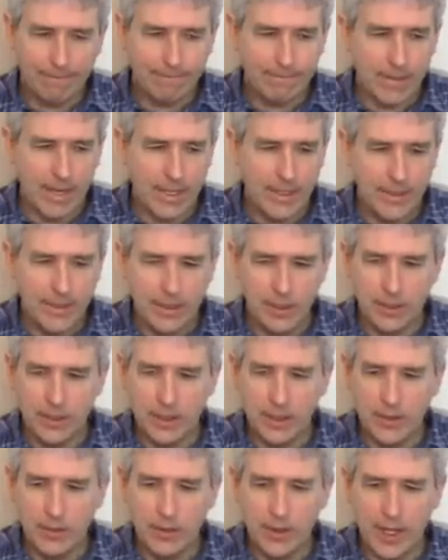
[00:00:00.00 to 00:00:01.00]
ideally
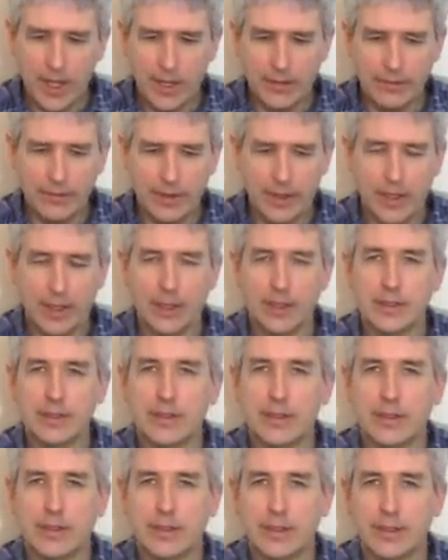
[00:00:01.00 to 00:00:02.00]
you would have this.
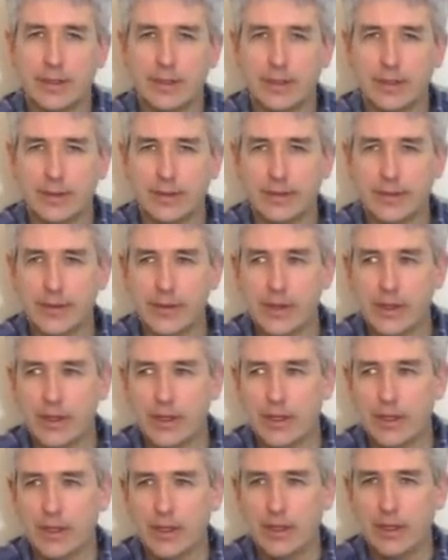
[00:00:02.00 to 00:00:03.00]

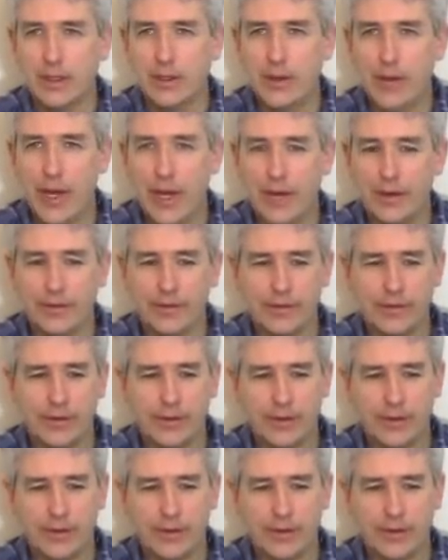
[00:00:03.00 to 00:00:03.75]
You have,